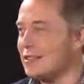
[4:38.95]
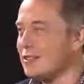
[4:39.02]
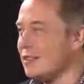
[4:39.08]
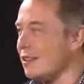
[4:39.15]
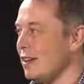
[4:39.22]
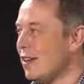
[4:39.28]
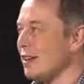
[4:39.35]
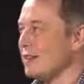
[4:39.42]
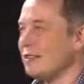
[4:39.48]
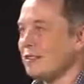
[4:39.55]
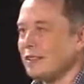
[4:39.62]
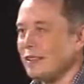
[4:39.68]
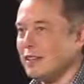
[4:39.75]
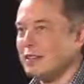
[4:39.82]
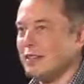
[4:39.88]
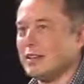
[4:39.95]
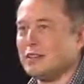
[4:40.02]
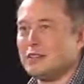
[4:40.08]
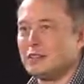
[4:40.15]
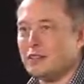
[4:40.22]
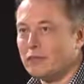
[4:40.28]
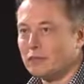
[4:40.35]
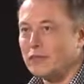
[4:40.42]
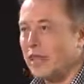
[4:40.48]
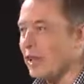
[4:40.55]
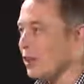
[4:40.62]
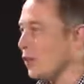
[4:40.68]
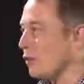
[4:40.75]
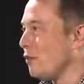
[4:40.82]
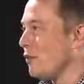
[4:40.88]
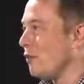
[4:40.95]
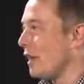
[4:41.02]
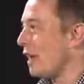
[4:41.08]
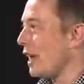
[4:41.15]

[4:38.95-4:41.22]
It's like taking off from